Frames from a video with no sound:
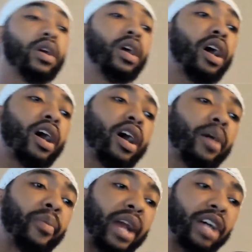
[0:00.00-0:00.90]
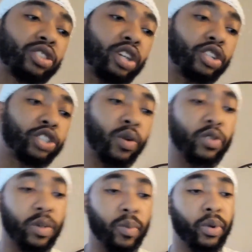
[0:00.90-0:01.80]
But I'll start showing you
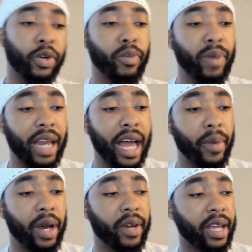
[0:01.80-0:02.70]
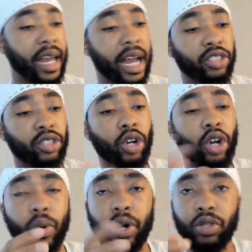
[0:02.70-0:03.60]
some books from my library, and I'll start
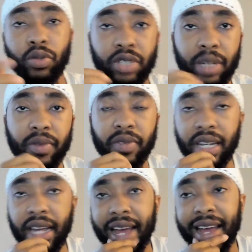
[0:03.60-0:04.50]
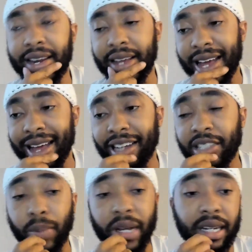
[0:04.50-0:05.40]
going into some of it and
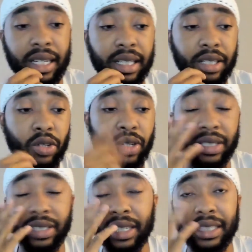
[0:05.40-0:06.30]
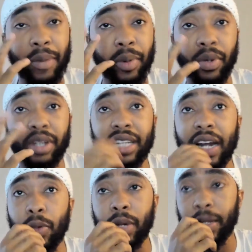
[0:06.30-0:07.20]
explaining so you can see the type of books that I
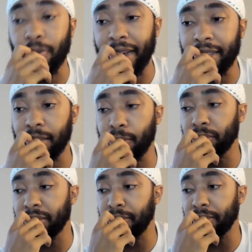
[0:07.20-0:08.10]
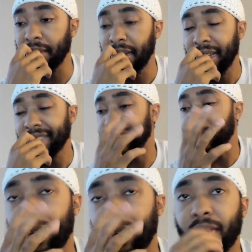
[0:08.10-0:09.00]
read, right? Some
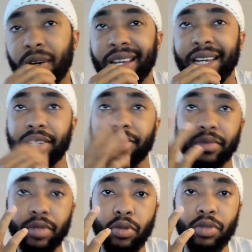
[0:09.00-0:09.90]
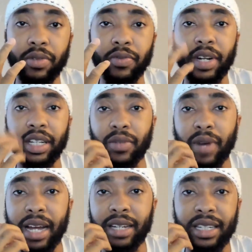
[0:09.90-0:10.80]
of are like user friendly,
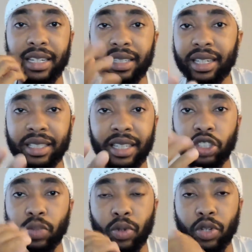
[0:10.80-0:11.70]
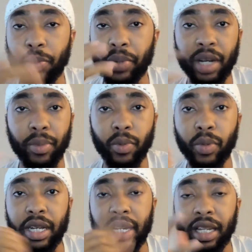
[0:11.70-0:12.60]
right? Easily accessible. You can pick up and
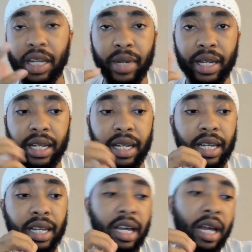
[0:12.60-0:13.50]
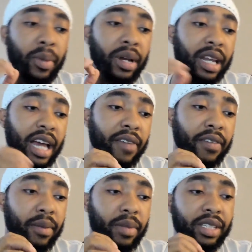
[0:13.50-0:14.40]
read. A layman can get it. But a lot of
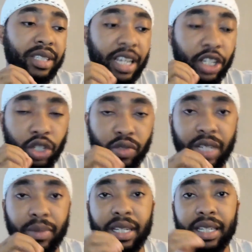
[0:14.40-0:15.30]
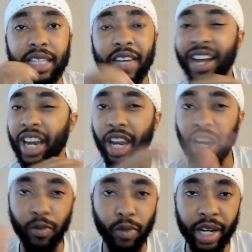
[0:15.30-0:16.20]
them is extremely in depth. I
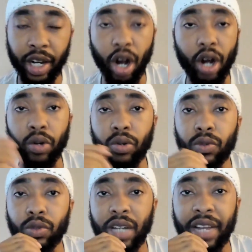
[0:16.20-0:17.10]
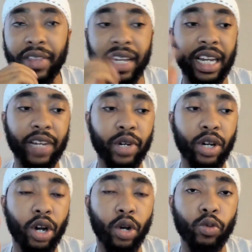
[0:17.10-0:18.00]
love reading articles. I think I like reading
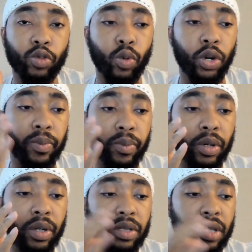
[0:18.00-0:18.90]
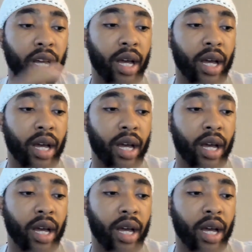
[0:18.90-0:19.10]
articles more than books.